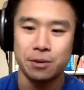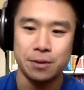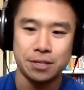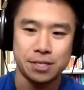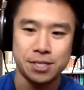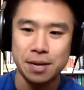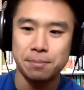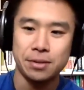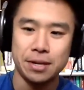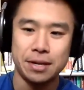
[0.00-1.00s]
we can
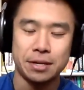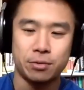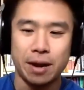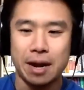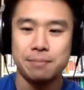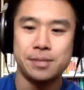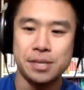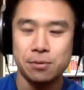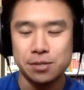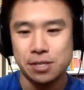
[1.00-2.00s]
sample it and grab
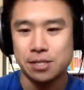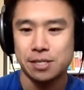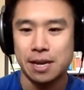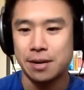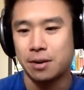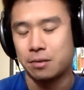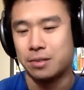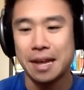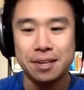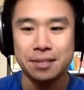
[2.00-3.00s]
sequences that are
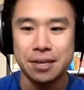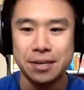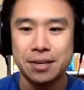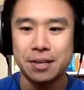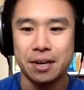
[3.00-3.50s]
likely